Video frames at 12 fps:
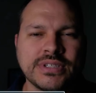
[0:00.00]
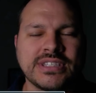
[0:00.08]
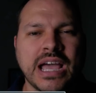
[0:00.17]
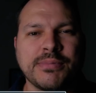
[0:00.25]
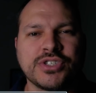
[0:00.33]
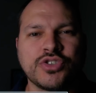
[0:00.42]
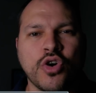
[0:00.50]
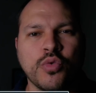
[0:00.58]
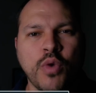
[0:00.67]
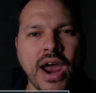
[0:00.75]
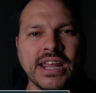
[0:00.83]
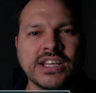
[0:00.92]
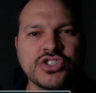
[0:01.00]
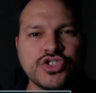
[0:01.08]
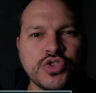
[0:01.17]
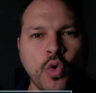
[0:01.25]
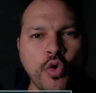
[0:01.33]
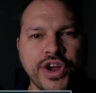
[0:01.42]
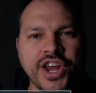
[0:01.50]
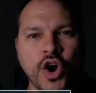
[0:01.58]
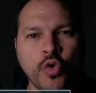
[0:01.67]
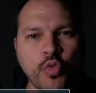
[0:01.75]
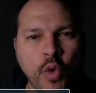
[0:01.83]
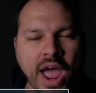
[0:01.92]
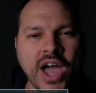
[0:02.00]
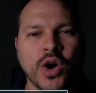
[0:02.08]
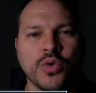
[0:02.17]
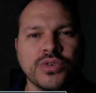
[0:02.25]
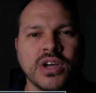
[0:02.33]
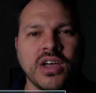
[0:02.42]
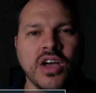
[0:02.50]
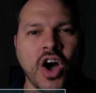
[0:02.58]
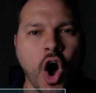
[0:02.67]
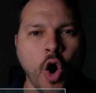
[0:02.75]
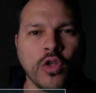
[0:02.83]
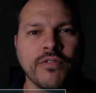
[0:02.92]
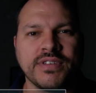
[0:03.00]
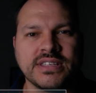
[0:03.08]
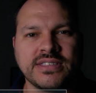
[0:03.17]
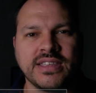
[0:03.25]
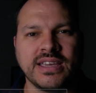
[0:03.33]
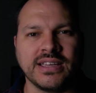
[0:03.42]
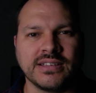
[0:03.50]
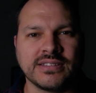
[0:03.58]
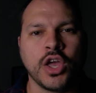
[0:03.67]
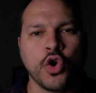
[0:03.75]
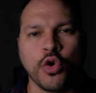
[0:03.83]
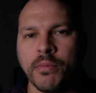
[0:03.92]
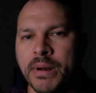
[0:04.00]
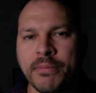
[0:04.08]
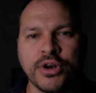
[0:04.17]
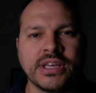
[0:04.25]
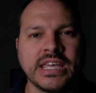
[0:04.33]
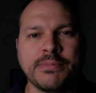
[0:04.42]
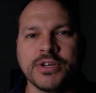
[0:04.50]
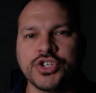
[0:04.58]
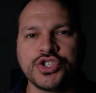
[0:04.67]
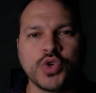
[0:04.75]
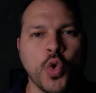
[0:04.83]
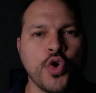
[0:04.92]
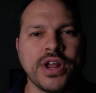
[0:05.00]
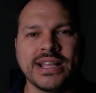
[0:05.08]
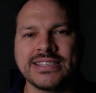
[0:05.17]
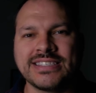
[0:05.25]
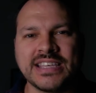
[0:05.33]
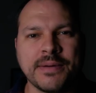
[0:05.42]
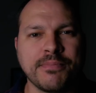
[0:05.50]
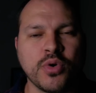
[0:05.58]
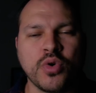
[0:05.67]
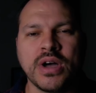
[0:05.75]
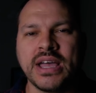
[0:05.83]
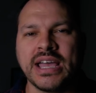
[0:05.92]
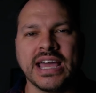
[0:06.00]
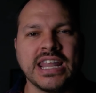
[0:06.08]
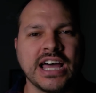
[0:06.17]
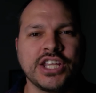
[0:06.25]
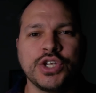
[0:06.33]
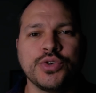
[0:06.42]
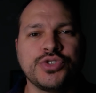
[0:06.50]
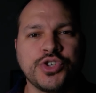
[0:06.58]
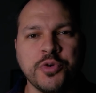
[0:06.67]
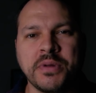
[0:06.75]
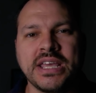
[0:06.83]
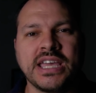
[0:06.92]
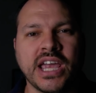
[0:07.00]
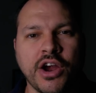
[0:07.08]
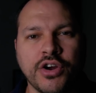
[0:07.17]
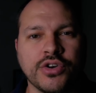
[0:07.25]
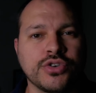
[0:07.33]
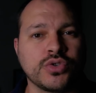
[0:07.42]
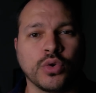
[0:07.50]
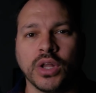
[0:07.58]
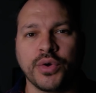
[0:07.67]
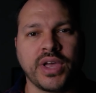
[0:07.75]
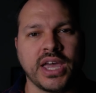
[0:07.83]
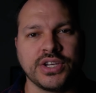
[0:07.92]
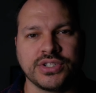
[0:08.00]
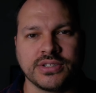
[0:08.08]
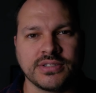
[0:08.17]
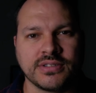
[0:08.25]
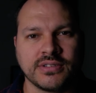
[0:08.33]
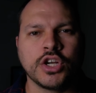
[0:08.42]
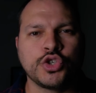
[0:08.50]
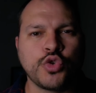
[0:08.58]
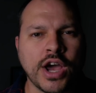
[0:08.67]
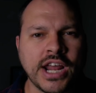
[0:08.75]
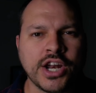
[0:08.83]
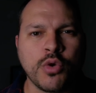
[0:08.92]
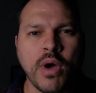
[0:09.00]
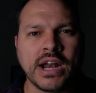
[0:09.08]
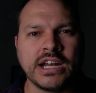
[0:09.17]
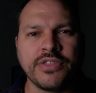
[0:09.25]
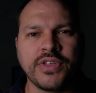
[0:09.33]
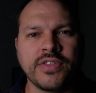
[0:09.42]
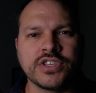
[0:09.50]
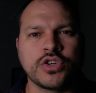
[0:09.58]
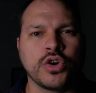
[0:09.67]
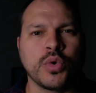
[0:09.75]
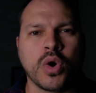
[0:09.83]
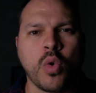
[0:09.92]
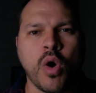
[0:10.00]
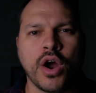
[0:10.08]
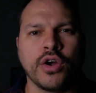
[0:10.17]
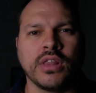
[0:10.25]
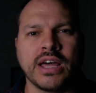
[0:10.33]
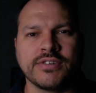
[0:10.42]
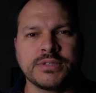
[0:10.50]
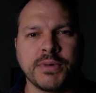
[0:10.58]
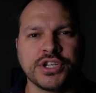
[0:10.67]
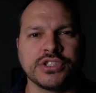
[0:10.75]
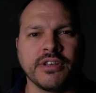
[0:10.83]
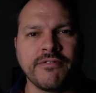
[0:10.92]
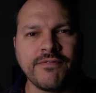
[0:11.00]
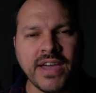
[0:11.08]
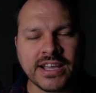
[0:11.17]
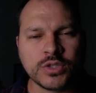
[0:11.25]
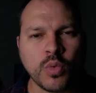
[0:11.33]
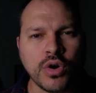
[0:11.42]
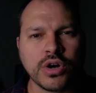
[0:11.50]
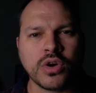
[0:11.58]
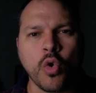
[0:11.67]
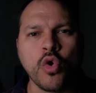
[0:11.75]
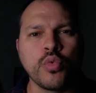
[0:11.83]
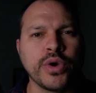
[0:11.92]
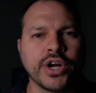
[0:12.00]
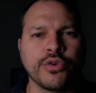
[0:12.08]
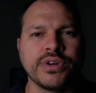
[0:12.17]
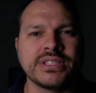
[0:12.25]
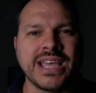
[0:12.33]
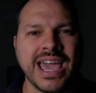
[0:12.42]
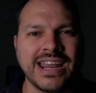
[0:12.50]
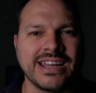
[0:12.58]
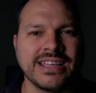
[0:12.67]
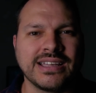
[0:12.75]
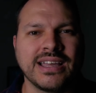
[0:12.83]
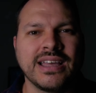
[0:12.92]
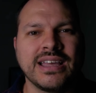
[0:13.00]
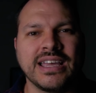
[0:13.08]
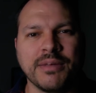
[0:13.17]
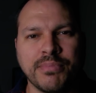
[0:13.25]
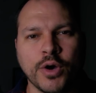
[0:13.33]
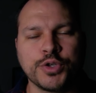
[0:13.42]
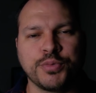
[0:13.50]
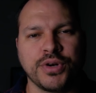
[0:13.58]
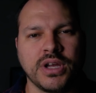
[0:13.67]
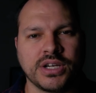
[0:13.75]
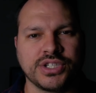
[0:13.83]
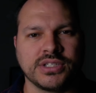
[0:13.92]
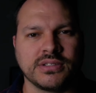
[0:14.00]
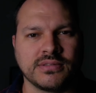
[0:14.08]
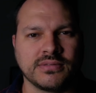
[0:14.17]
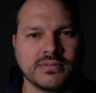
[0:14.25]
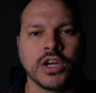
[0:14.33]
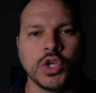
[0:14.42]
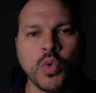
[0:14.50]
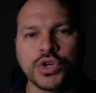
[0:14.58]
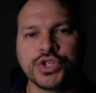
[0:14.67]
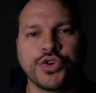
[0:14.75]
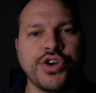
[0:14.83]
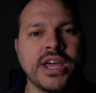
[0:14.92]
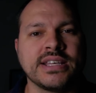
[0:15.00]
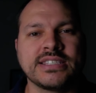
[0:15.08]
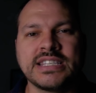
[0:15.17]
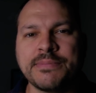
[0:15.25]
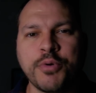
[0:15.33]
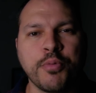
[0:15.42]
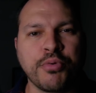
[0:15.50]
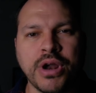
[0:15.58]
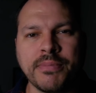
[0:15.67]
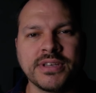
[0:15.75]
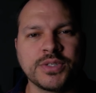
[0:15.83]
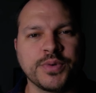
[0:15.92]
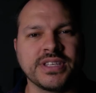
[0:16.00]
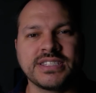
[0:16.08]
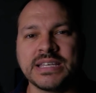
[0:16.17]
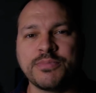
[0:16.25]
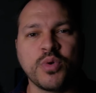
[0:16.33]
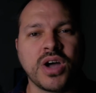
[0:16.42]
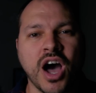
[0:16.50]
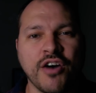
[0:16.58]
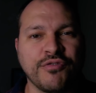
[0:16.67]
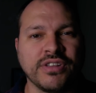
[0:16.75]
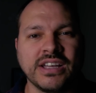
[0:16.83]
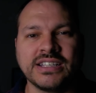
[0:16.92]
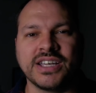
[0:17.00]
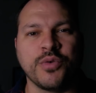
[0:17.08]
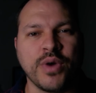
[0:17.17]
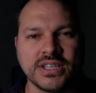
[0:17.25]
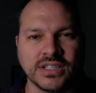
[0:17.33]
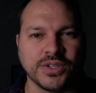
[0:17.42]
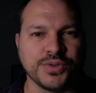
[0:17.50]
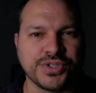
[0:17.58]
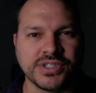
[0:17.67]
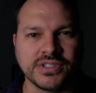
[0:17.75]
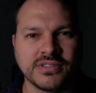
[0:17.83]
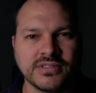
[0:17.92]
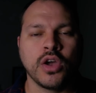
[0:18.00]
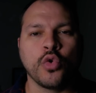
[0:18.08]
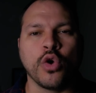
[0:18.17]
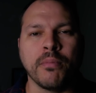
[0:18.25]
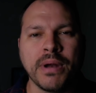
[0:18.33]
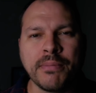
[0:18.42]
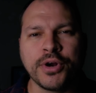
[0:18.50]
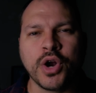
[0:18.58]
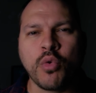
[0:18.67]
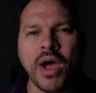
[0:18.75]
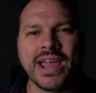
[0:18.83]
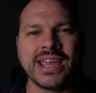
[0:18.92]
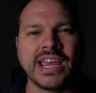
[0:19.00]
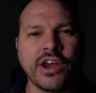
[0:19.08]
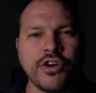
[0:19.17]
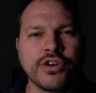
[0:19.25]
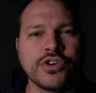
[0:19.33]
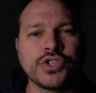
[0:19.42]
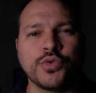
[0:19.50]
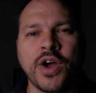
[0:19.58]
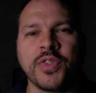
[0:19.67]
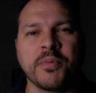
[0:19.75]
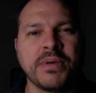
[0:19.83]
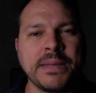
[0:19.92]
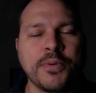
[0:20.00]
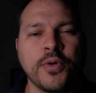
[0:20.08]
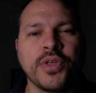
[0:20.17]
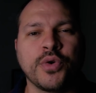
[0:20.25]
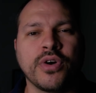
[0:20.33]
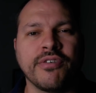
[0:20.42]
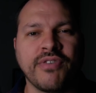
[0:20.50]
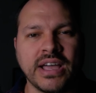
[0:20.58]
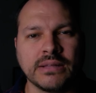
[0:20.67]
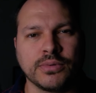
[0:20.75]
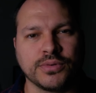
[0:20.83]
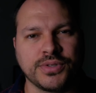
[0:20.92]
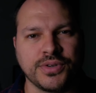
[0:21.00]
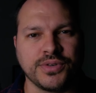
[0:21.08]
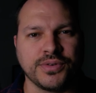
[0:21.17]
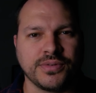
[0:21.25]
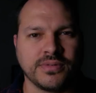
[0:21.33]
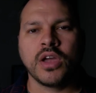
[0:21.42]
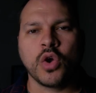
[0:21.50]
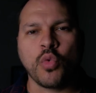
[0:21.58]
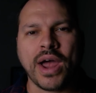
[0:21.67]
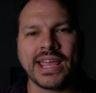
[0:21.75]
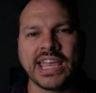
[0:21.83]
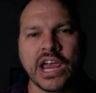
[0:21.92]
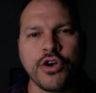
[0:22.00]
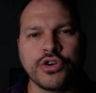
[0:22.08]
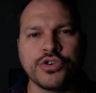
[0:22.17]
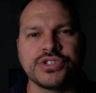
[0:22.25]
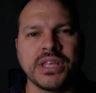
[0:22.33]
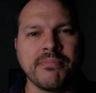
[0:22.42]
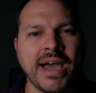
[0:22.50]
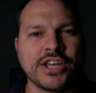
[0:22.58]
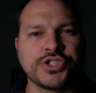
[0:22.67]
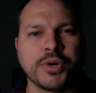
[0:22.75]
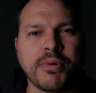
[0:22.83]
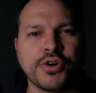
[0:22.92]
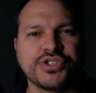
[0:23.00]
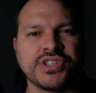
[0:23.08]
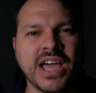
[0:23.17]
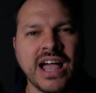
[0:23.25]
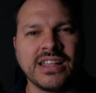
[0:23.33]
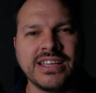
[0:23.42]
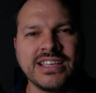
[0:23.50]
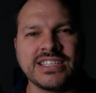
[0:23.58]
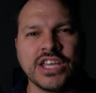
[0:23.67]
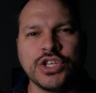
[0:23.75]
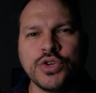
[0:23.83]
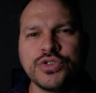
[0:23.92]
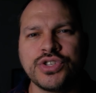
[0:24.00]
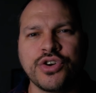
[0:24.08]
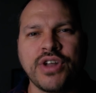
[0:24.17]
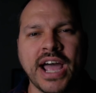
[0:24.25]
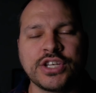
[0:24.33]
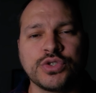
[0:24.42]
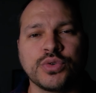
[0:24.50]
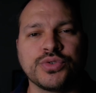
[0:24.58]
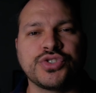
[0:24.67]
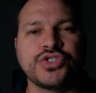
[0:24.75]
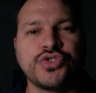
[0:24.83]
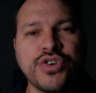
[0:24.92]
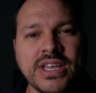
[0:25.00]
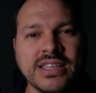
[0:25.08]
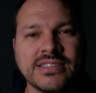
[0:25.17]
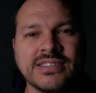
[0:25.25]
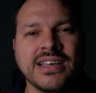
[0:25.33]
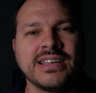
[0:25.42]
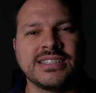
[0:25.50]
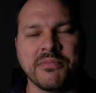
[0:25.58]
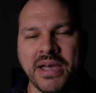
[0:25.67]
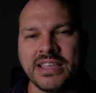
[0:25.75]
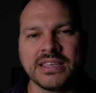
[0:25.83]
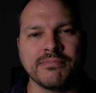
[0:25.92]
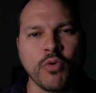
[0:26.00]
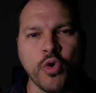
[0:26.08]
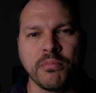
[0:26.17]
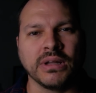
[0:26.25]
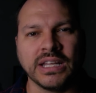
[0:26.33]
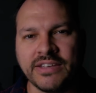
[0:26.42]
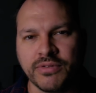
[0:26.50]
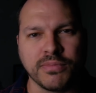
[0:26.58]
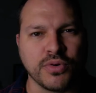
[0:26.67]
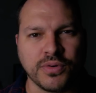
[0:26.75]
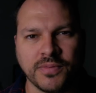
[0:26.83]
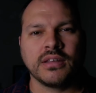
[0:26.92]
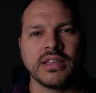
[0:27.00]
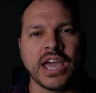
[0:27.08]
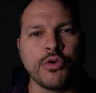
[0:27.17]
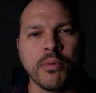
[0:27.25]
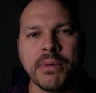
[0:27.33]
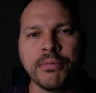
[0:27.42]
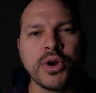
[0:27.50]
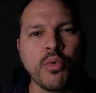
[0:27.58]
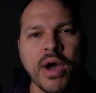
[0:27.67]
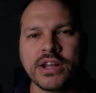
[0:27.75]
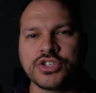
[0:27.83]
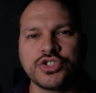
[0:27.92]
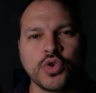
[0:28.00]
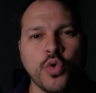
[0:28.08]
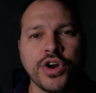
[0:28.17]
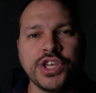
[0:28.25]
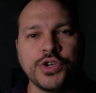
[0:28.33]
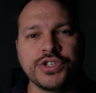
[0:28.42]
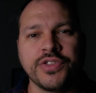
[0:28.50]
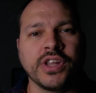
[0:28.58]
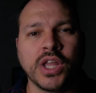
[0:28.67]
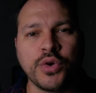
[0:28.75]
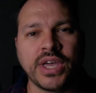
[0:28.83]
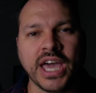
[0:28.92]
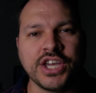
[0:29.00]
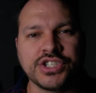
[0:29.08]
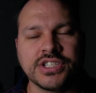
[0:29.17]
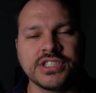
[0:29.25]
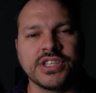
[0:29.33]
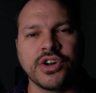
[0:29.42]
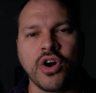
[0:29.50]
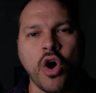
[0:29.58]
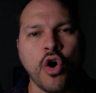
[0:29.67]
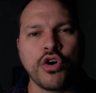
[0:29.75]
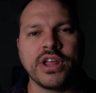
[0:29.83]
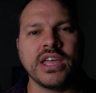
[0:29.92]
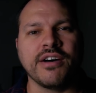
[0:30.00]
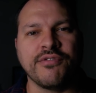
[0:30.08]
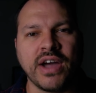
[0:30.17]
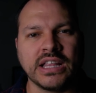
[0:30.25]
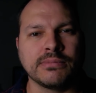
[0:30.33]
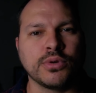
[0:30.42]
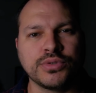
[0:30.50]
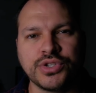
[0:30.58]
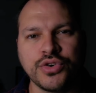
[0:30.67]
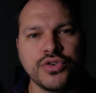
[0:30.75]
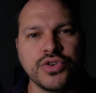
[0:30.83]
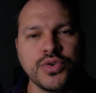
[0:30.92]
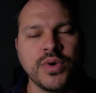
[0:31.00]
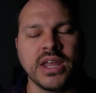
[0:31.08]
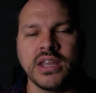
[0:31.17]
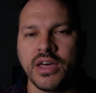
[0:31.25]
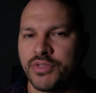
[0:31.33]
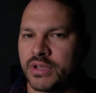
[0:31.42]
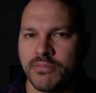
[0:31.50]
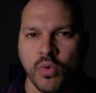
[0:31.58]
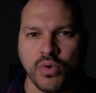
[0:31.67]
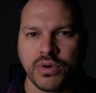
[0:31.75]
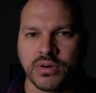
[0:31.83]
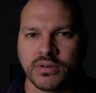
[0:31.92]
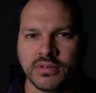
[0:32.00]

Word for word: it's time to start writing a story around all of these things. Remember to keep it short and simple and not to use too many characters or locations. Try not to write anything that's going to require a lot of special effects work or rigorous editing in post-production. You want to create a simple premise with a simple conflict and resolution. Remember to write characters around the people that are available to you. Write characters that match their personalities and use their natural strengths to make them more believable. And remember to write a story using the locations that are already available to you and nothing more.